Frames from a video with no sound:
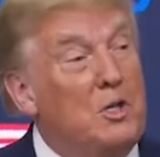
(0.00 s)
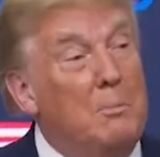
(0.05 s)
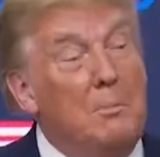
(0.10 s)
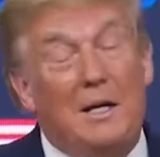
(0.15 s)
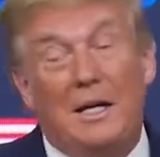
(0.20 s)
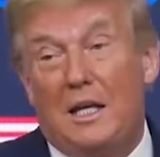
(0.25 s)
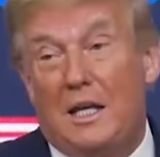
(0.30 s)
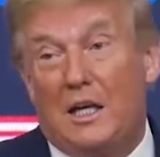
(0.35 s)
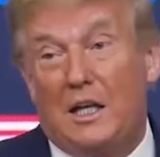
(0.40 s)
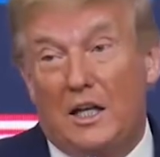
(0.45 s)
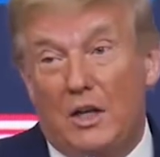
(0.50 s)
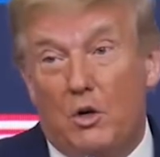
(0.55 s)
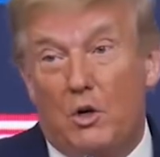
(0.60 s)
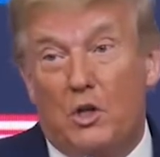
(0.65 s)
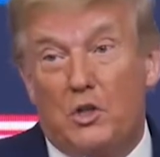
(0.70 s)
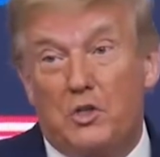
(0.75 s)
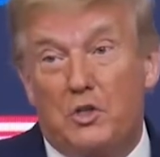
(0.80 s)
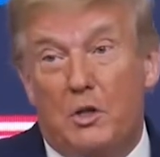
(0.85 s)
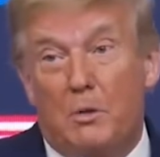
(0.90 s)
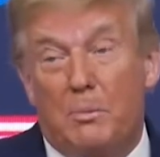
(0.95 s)
immediately
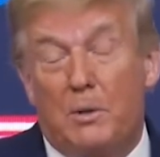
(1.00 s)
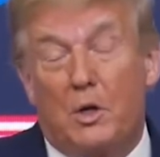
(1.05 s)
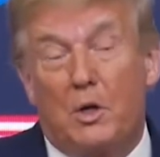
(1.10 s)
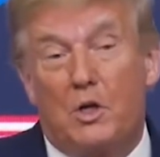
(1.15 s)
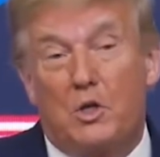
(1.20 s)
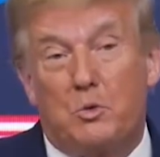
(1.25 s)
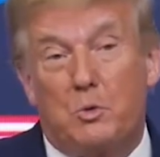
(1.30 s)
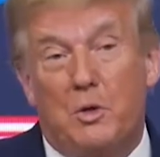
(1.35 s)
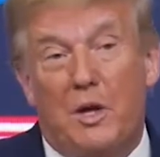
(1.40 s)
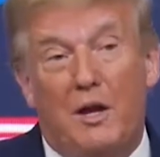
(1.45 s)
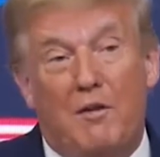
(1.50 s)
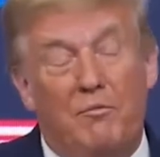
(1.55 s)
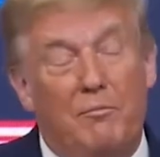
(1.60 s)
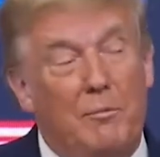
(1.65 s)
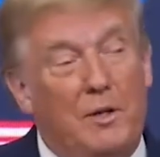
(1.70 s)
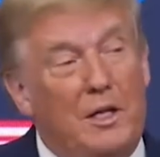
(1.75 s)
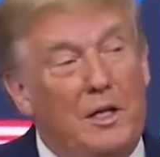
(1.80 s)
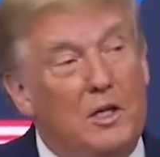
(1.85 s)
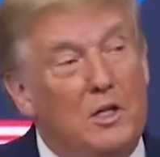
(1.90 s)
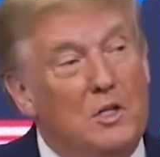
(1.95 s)
also because we have
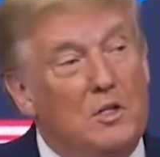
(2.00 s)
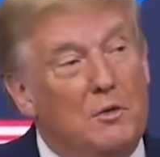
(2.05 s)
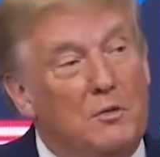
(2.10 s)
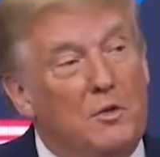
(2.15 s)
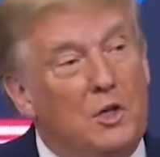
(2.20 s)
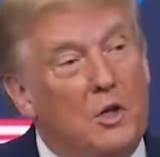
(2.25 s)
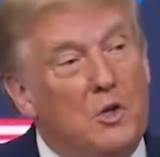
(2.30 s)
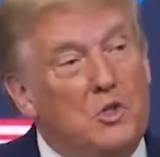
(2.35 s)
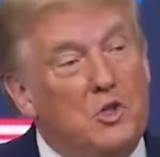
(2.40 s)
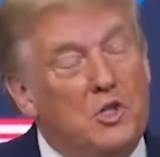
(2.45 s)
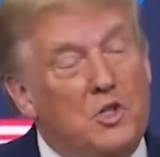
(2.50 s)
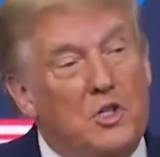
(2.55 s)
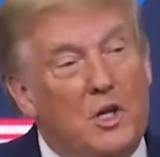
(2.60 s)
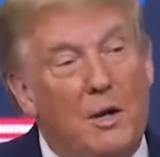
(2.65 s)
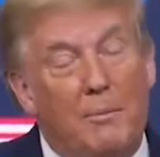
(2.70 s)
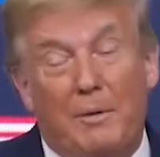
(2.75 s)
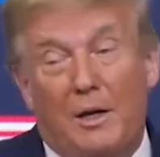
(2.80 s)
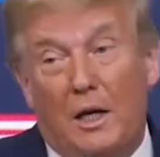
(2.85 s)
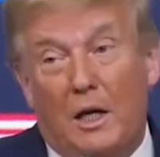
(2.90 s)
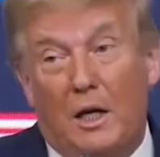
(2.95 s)
millions of doses
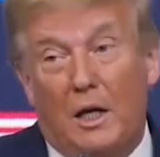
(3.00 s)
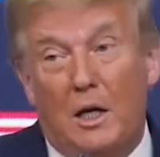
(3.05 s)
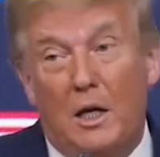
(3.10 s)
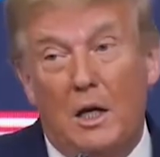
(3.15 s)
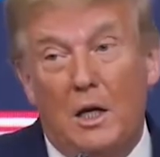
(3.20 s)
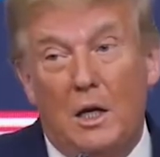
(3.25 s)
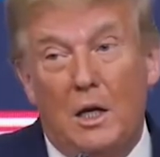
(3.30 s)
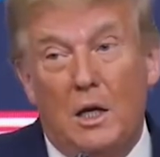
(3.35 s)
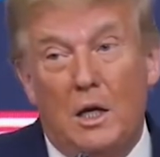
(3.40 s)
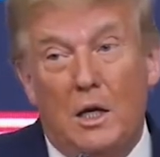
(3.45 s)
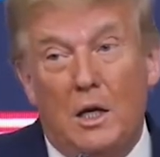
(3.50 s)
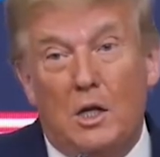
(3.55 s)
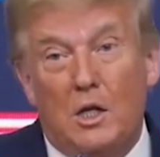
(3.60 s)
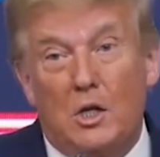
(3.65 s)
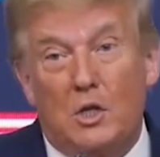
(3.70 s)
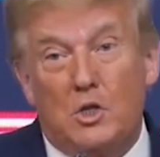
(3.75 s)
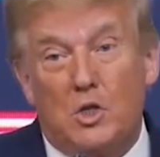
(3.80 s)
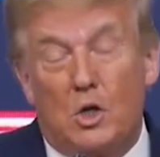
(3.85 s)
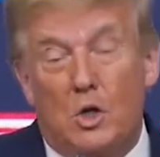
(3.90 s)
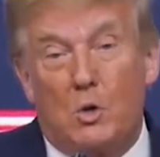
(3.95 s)
coming in.
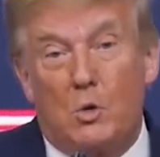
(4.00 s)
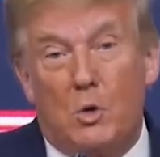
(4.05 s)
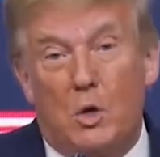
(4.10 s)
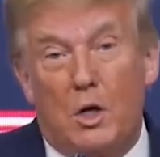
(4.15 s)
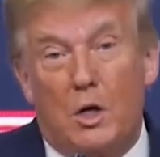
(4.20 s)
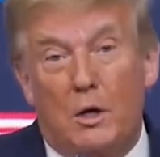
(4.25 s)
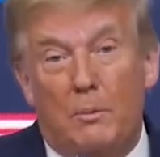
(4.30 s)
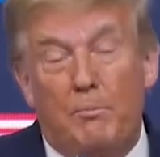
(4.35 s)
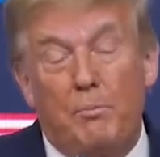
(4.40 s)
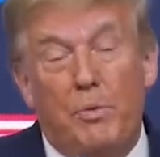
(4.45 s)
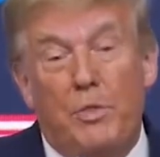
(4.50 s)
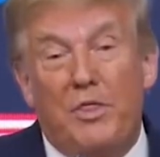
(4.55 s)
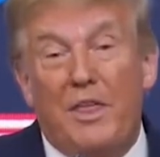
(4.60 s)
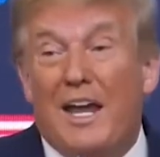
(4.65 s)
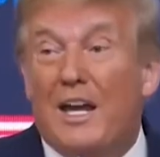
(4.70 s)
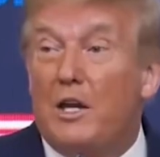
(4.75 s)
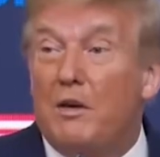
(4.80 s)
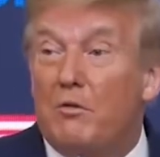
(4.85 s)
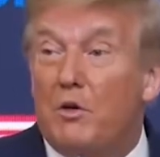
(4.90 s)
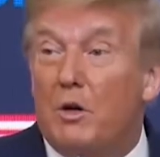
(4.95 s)
So uh,
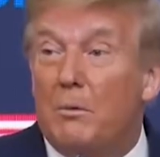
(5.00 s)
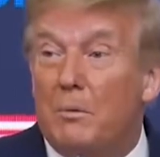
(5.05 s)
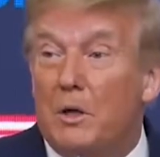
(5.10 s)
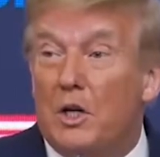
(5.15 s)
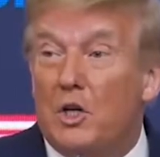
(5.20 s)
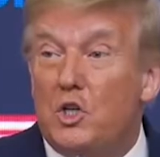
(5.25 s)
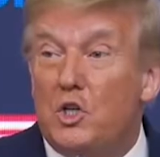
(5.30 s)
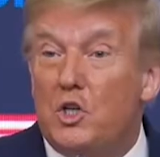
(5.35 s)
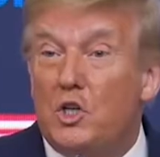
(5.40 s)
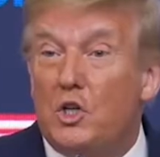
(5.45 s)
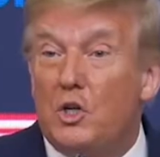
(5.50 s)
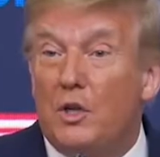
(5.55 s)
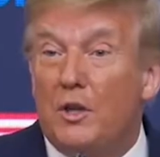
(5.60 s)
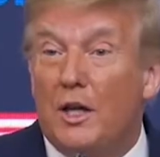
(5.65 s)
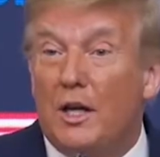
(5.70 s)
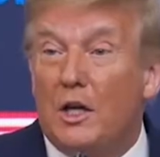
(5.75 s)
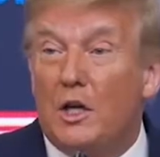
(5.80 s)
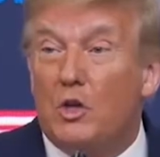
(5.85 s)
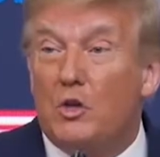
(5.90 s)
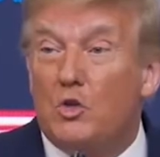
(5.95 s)
thank you very much.
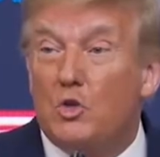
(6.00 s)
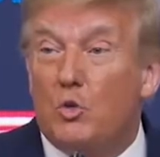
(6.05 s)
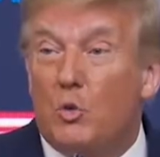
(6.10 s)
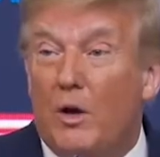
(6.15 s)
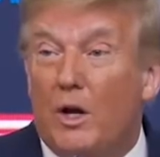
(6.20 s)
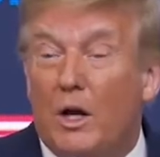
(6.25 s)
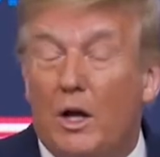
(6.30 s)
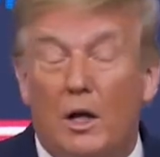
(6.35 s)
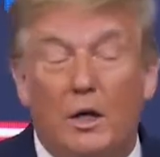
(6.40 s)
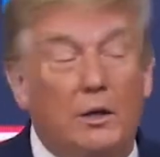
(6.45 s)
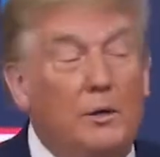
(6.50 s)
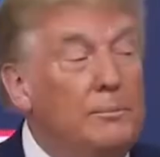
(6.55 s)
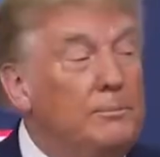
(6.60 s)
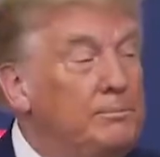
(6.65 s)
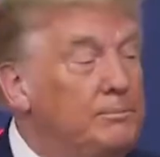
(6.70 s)
Thank you. It's a great honor.